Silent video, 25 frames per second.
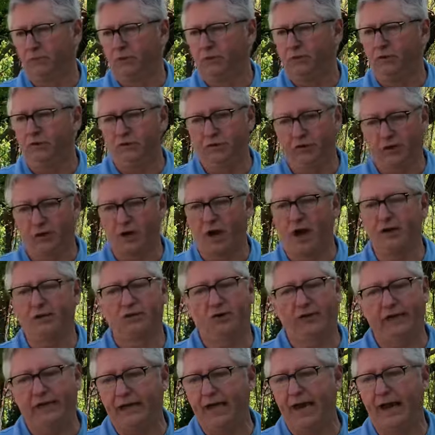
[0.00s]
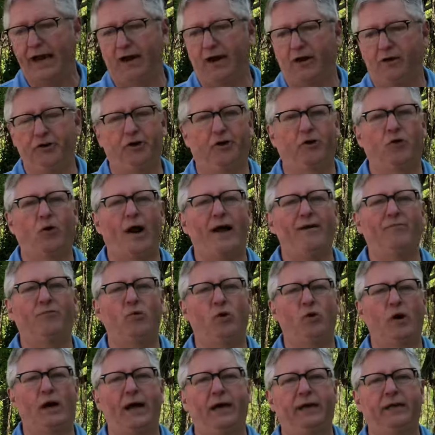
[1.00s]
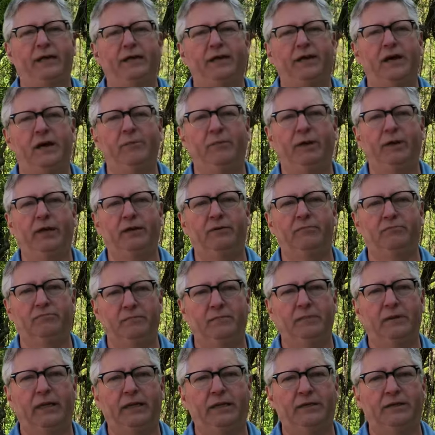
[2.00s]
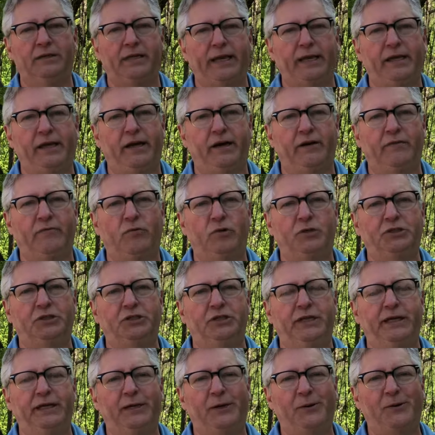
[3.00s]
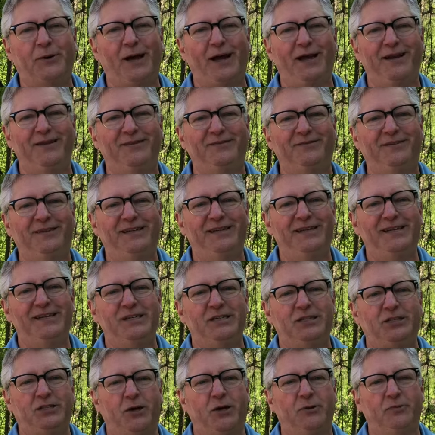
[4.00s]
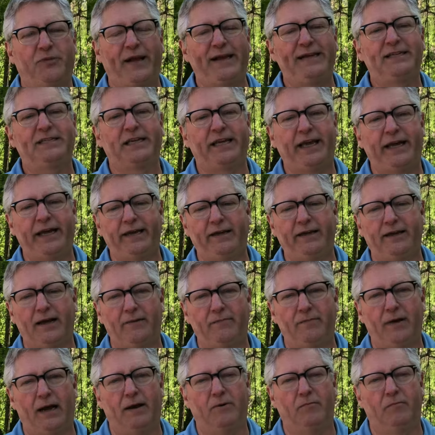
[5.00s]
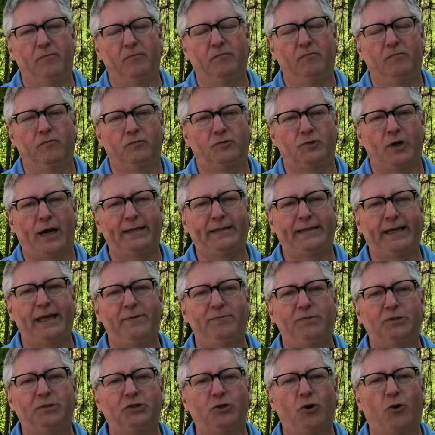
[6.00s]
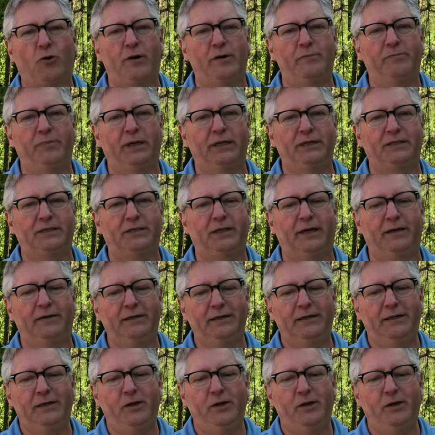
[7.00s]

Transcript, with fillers: your, your, concrete guy or your gravel guy can come in and, and take care of what you need okay so thanks again I, have tried to keep it short but uh,